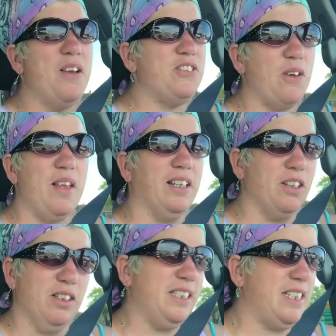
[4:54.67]
So they
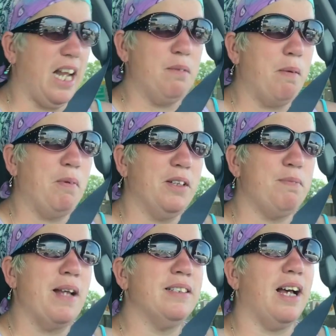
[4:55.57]
literally set him up on his
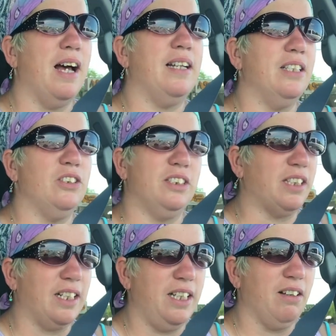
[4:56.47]
bedside and
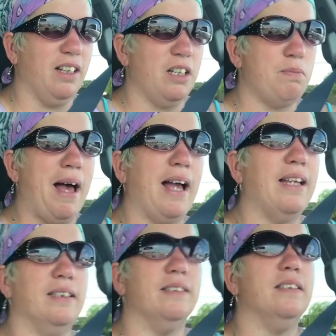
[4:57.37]
stuck a needle in his back
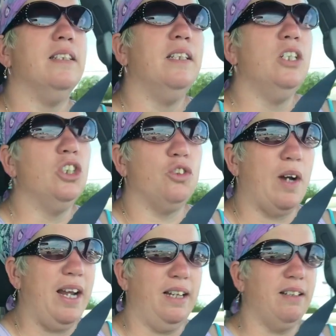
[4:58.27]
and
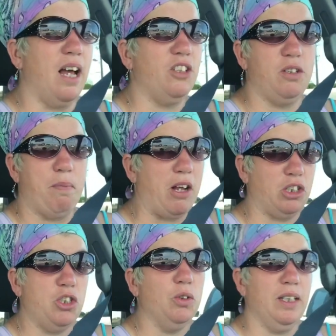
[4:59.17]
drained
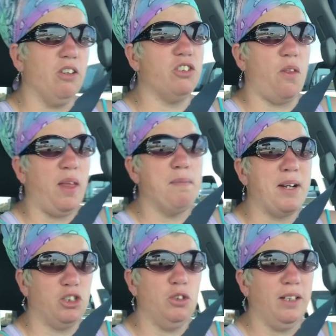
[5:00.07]
about 2 liters. So think
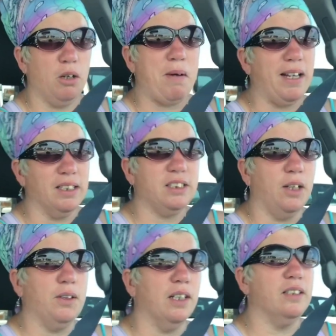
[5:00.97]
about a 2-liter bottle of
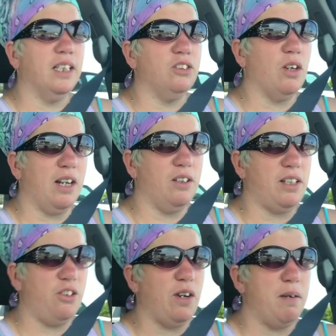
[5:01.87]
soda. They
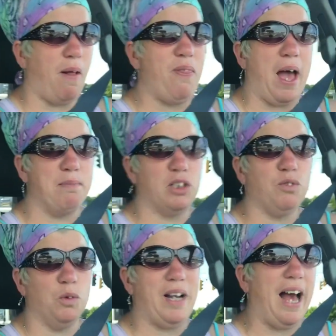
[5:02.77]
drained about that much
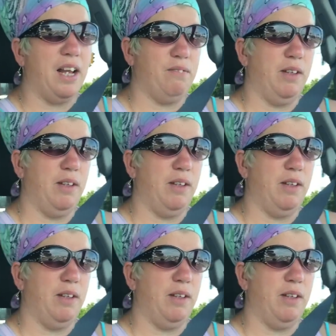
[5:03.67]
fluid out of